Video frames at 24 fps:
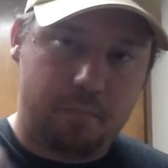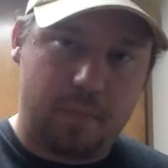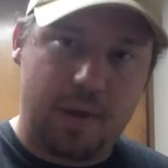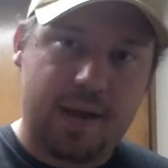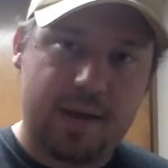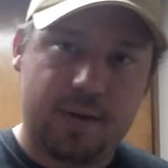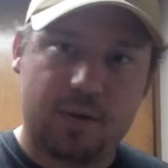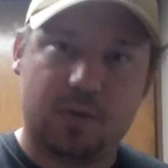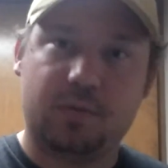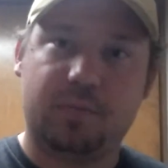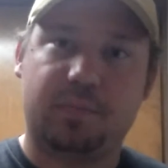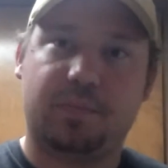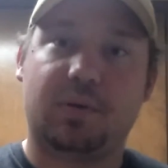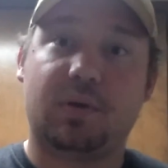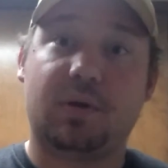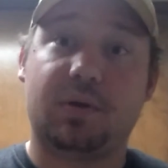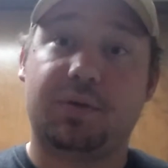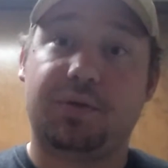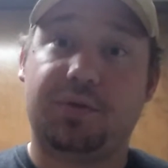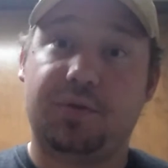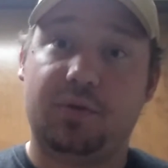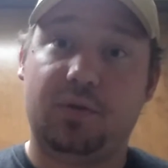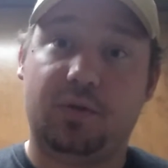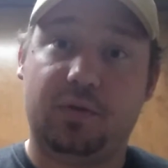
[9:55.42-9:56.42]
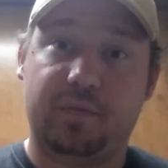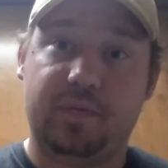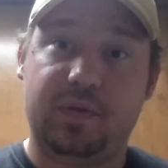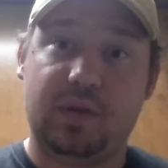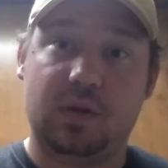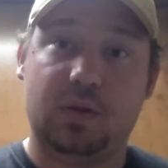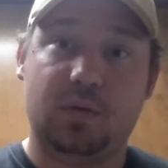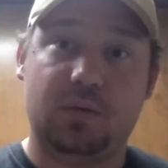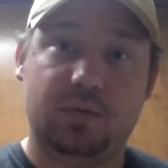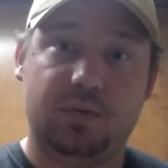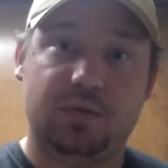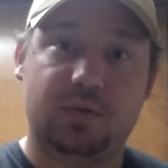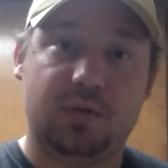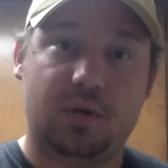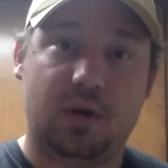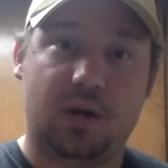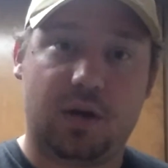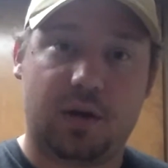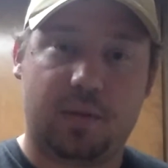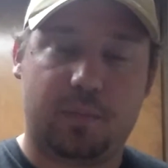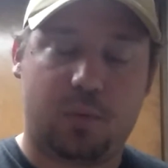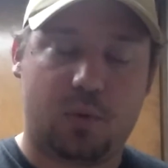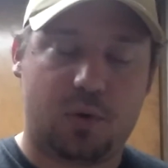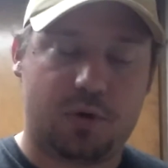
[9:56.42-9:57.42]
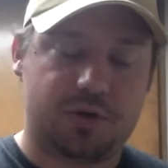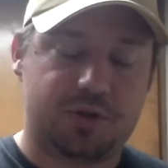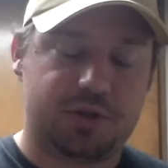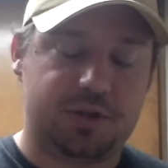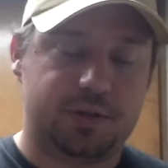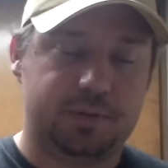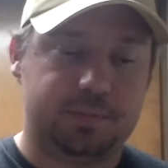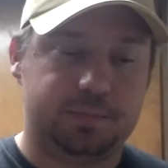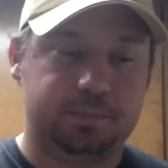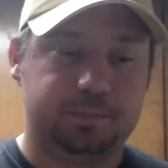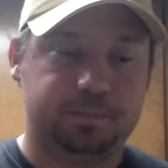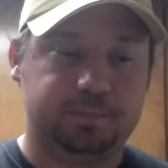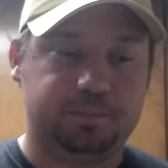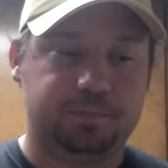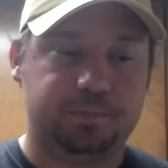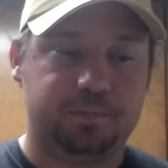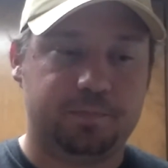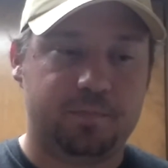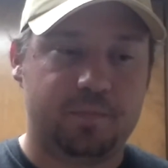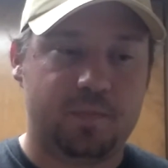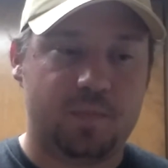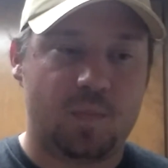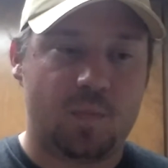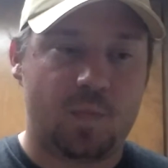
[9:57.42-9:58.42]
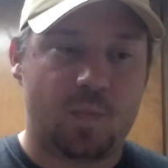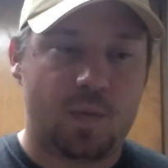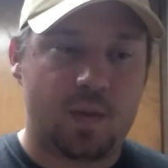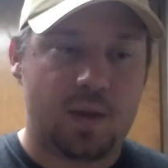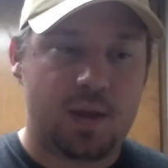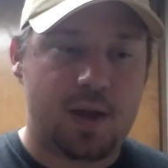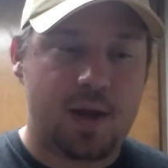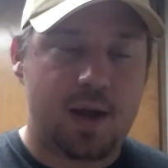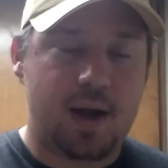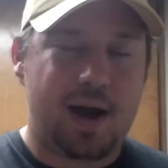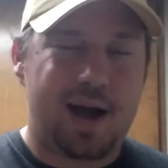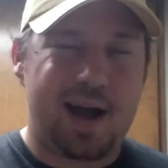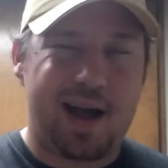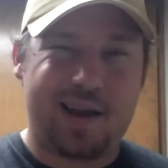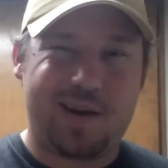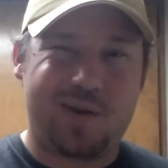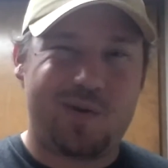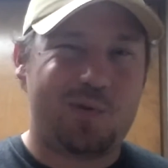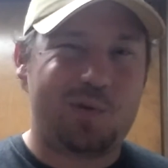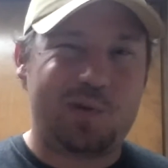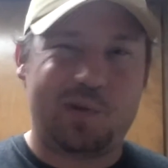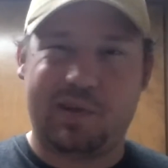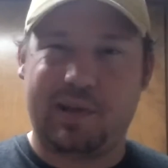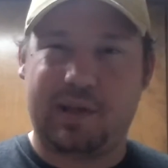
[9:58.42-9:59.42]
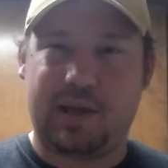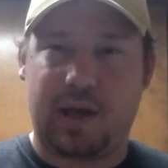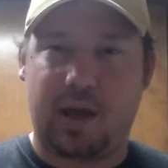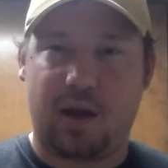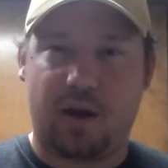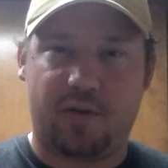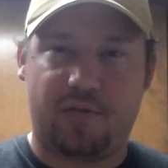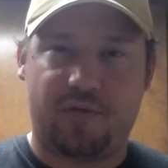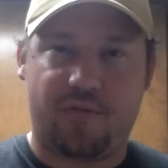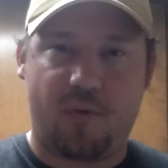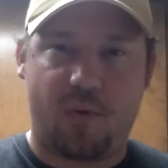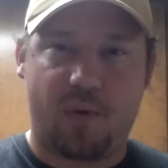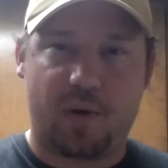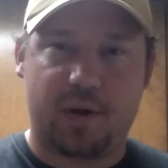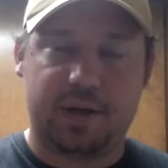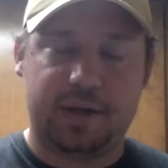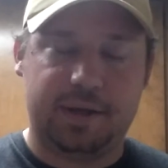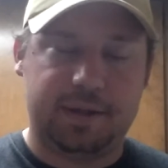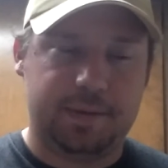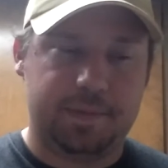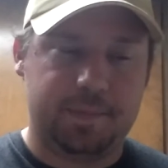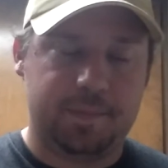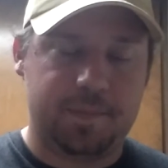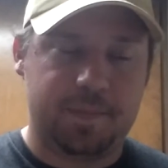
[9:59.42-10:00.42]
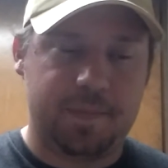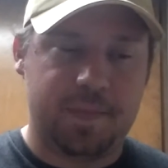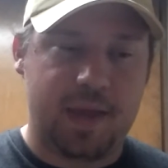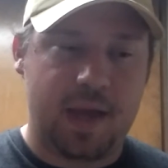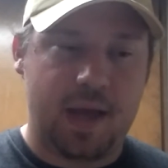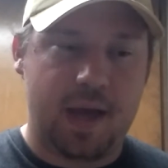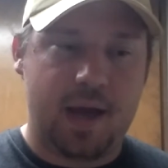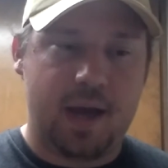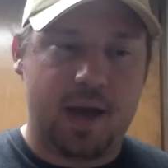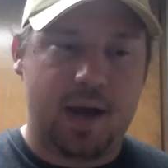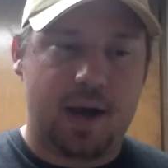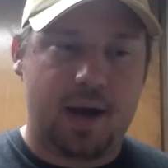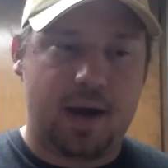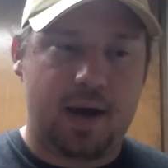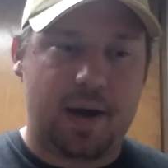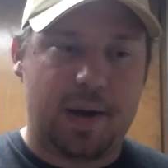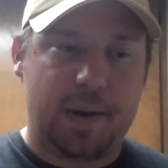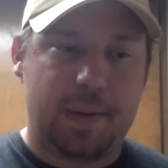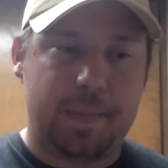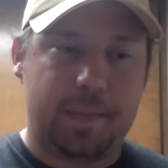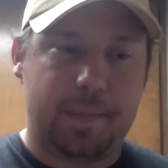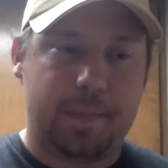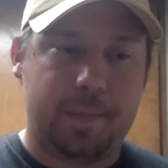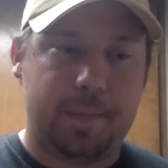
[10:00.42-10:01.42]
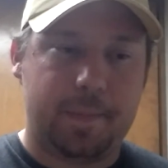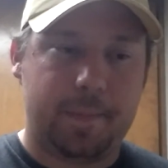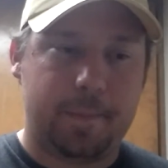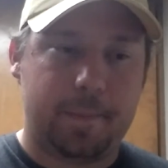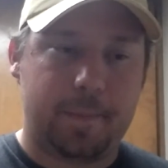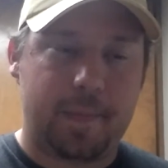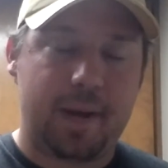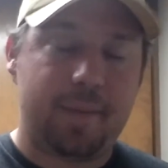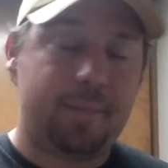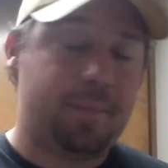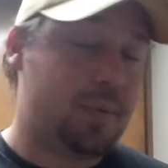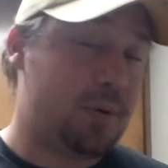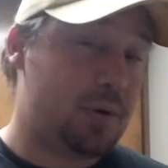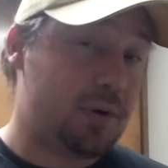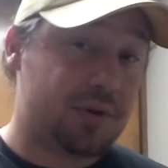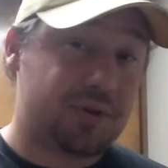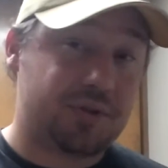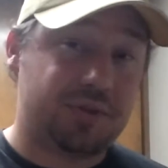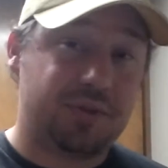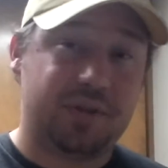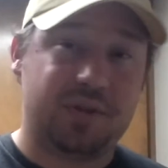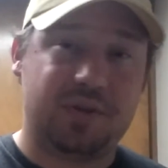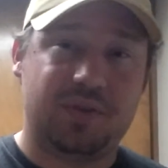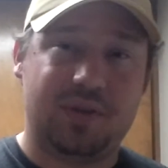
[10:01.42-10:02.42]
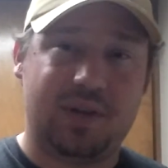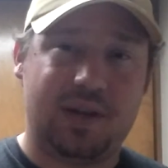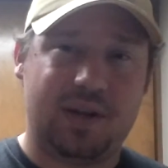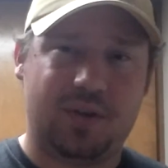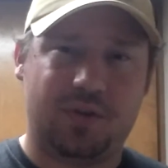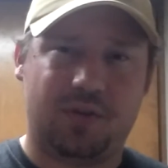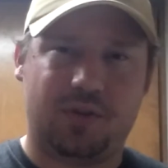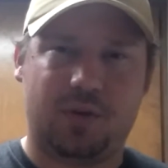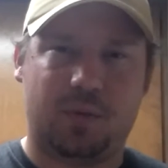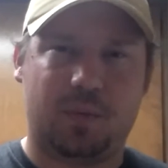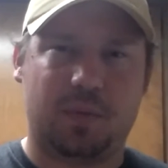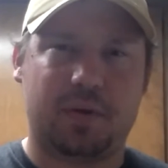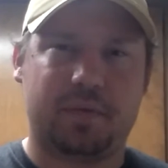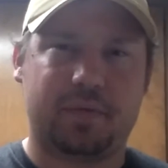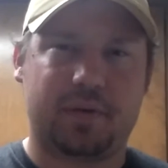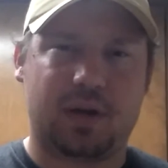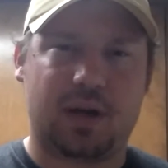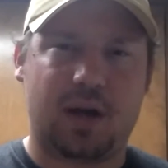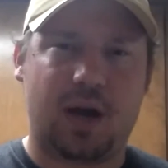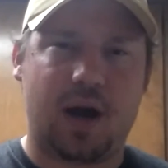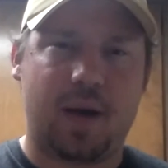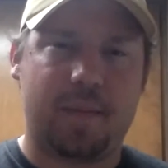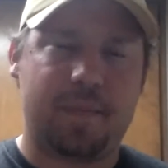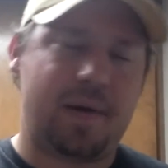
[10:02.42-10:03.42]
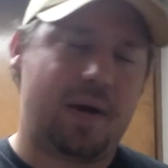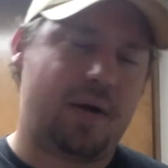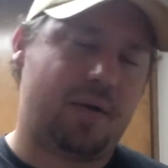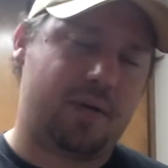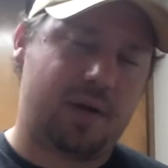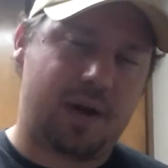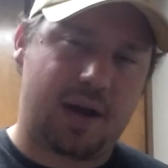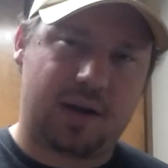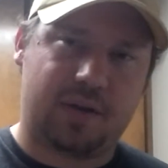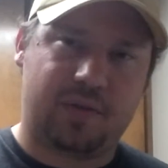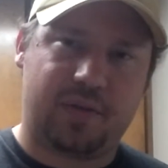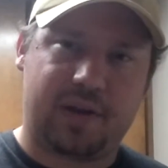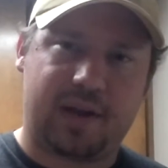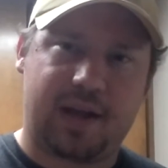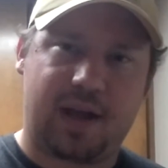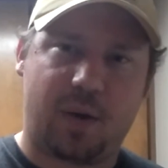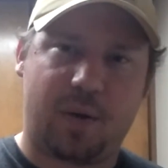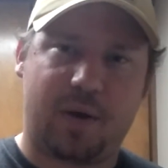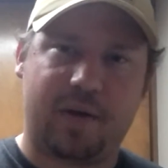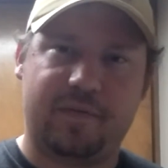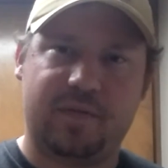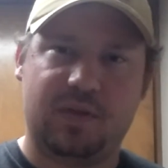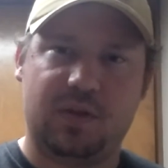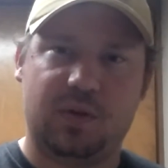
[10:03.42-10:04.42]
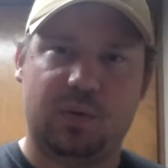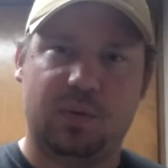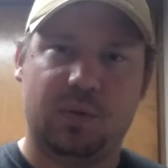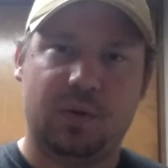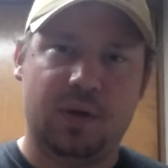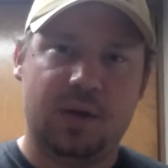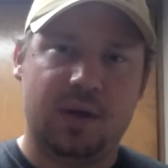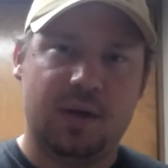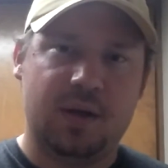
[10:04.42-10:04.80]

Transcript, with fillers: my own personal views on abortion. I don't really care for it. I personally see it as somewhat of a cop-out, kind of like how I view